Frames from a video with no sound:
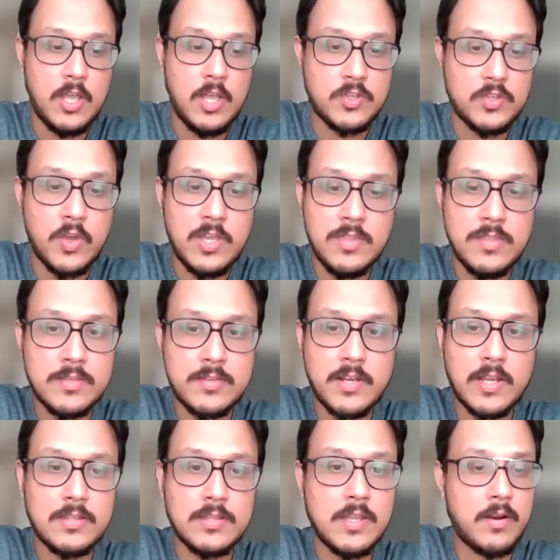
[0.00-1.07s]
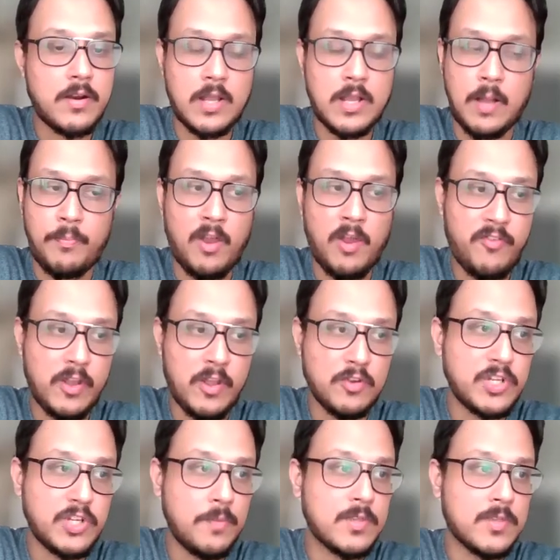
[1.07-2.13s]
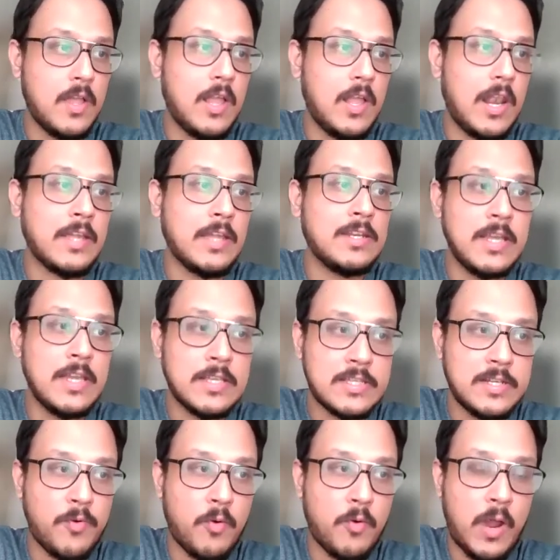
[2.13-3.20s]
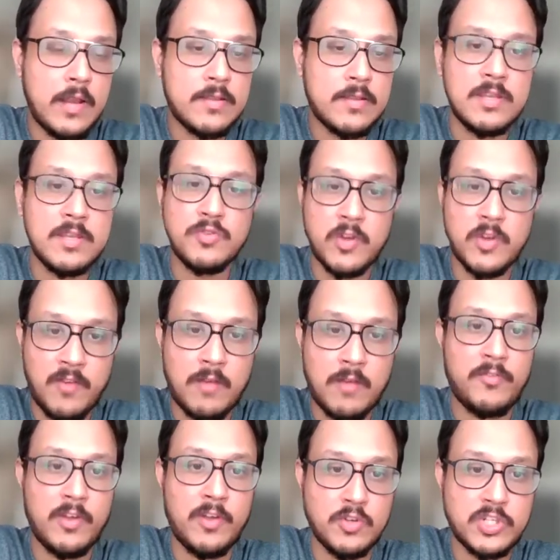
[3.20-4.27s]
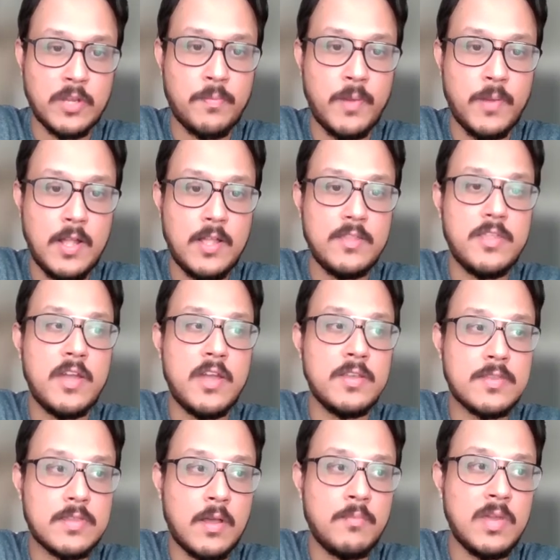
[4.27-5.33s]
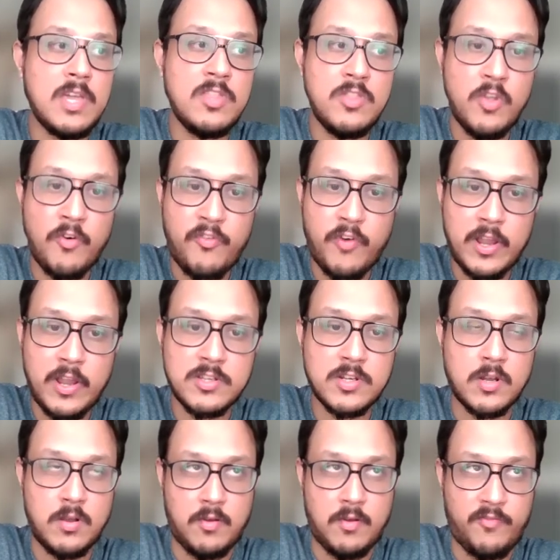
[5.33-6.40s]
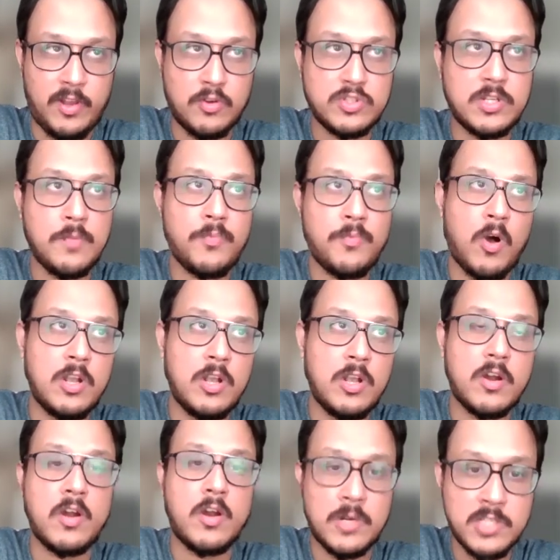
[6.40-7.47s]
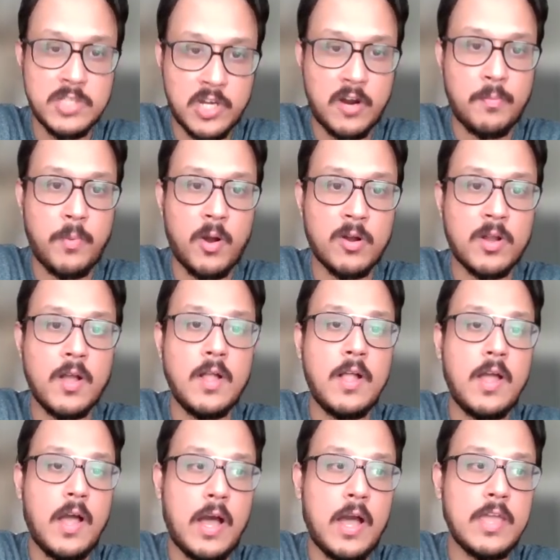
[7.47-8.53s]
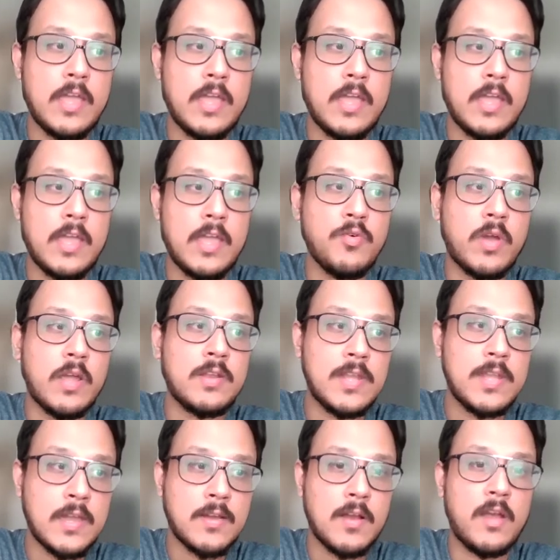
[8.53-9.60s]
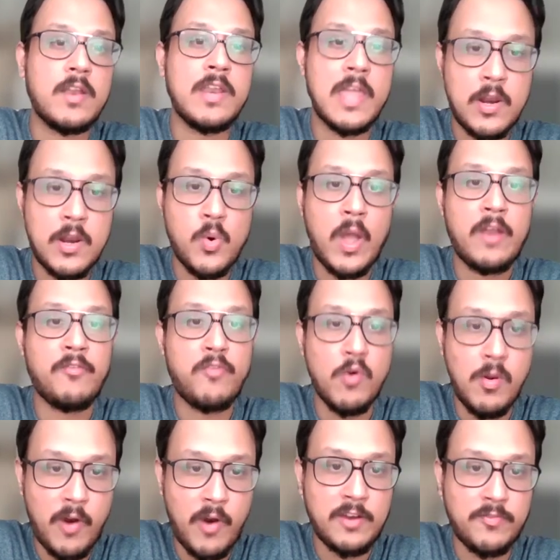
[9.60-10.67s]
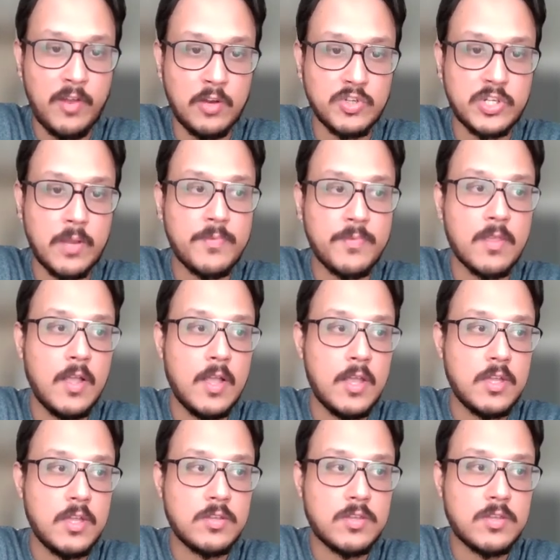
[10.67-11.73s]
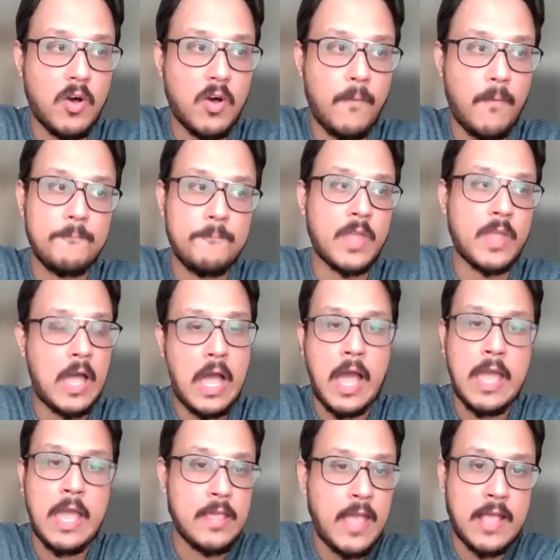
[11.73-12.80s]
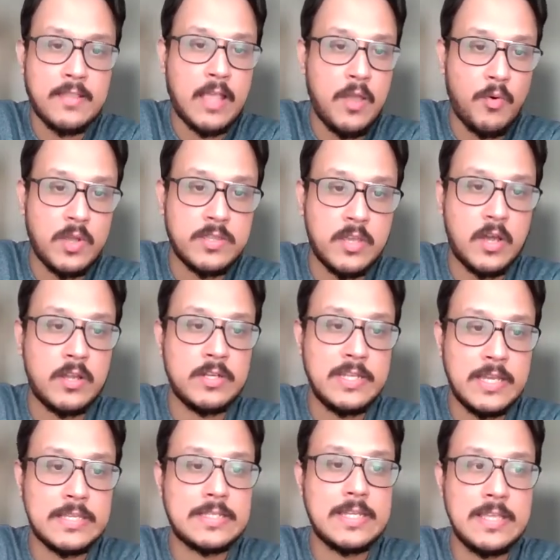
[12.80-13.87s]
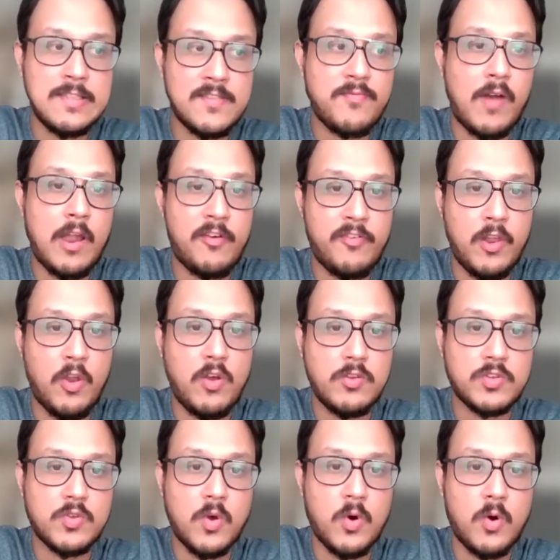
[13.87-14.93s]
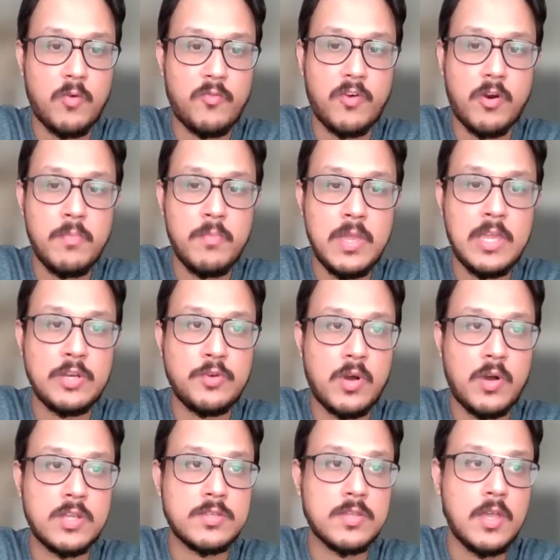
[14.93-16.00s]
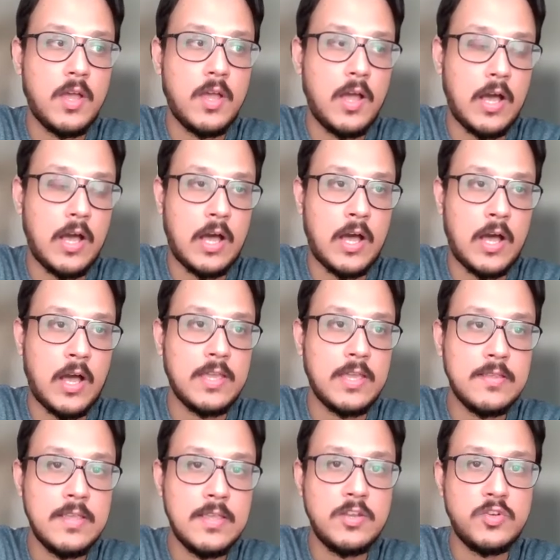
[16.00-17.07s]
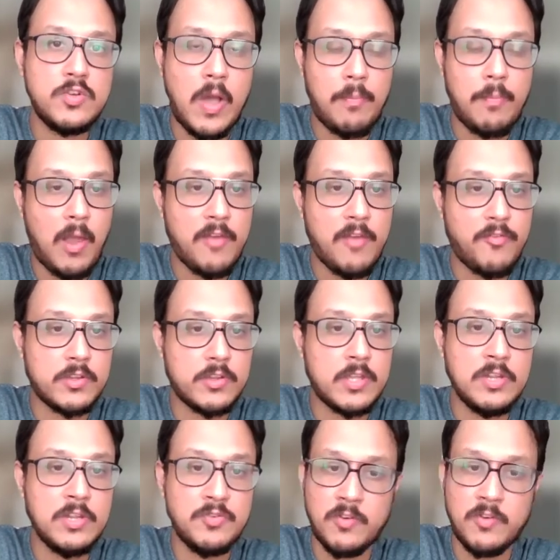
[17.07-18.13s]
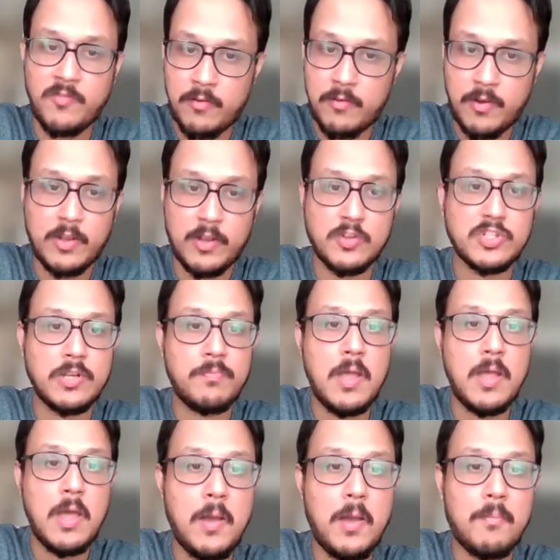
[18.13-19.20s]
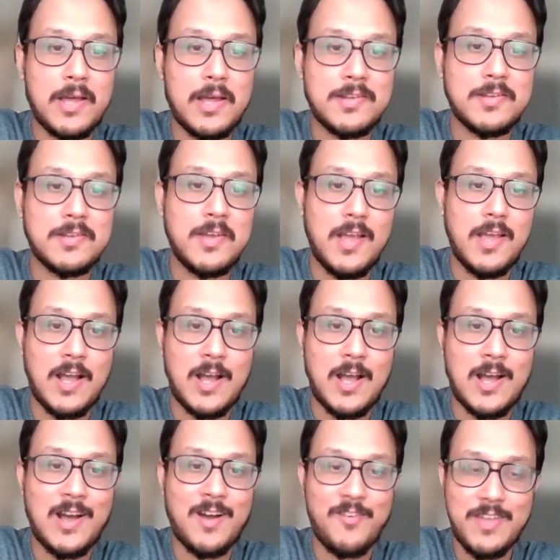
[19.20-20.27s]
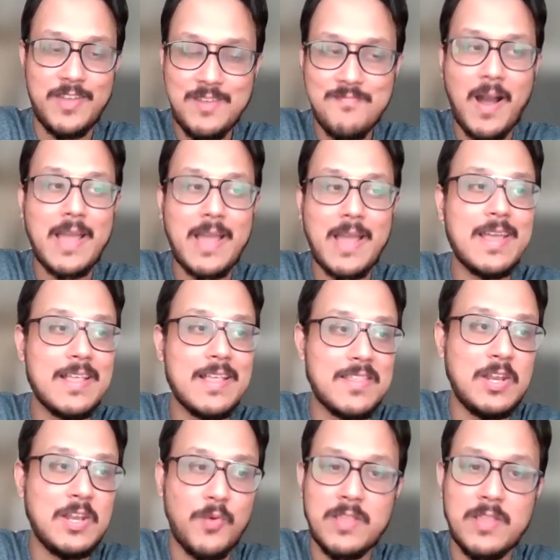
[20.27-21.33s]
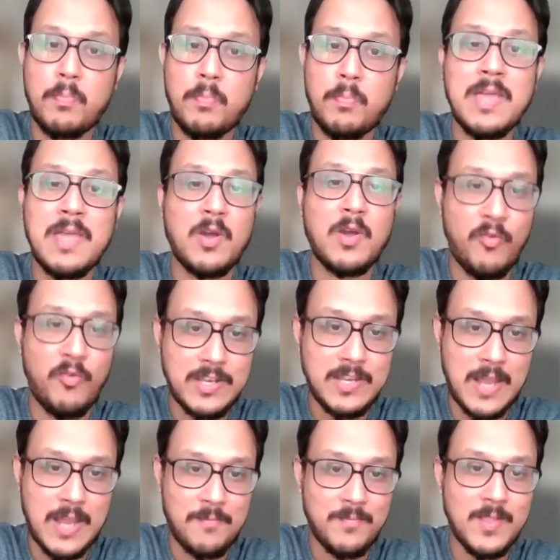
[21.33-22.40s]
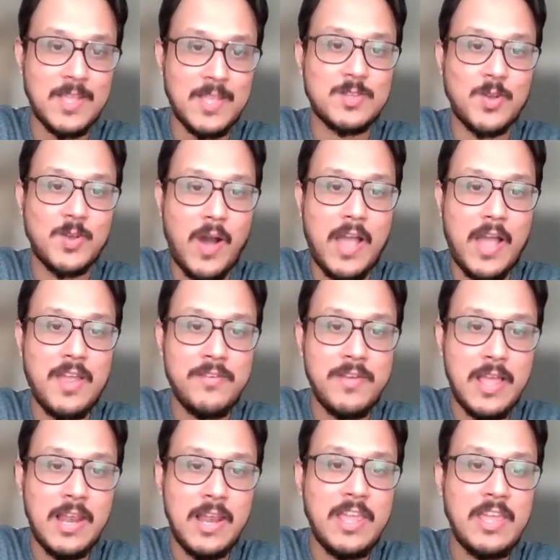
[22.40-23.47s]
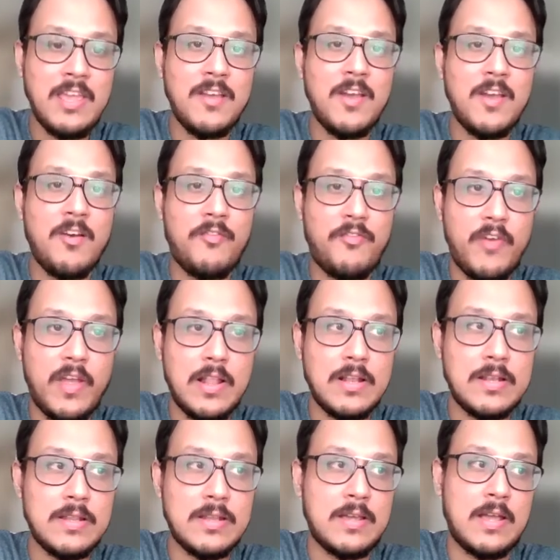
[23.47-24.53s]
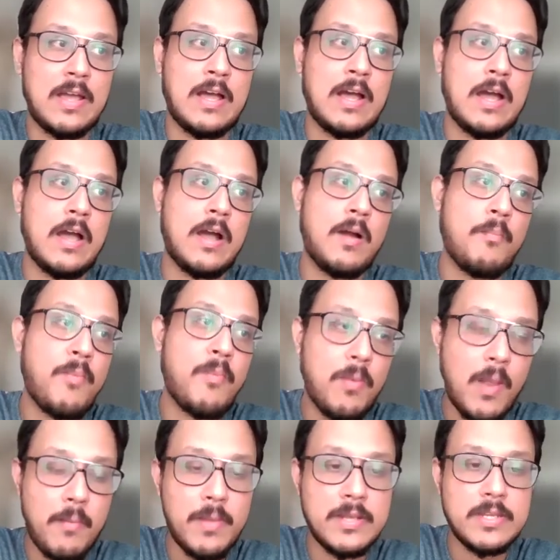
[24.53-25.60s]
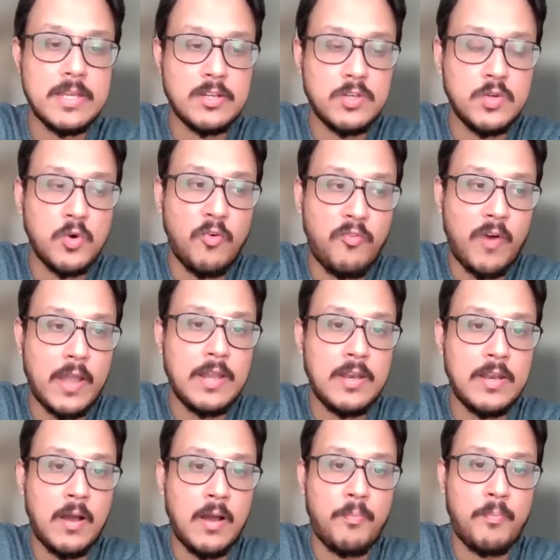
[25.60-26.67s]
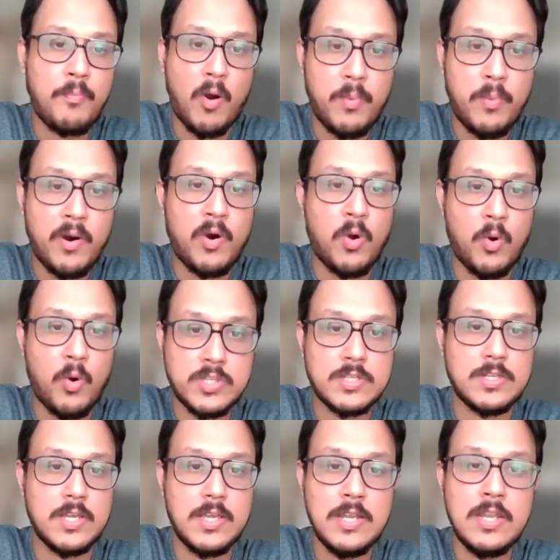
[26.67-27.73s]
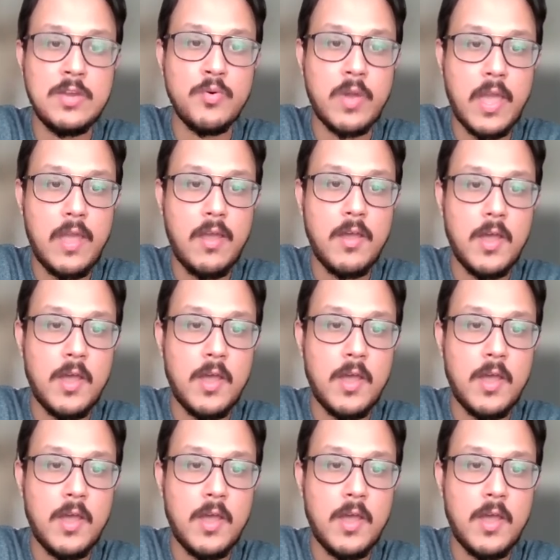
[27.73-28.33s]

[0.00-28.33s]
So in this regard, there are a couple of fellowships like DST provides Newton Bhabha Fellowship. There is some Indo-French fellowship called Raman Charpak. You can take Nehru and Fulbright fellowships. So as I was a DST Inspire fellow, so for me it was easy to apply for the Newton Bhabha Fellowship. But in my case, it was peak COVID time. So I really felt problematic to find a proper host in UK.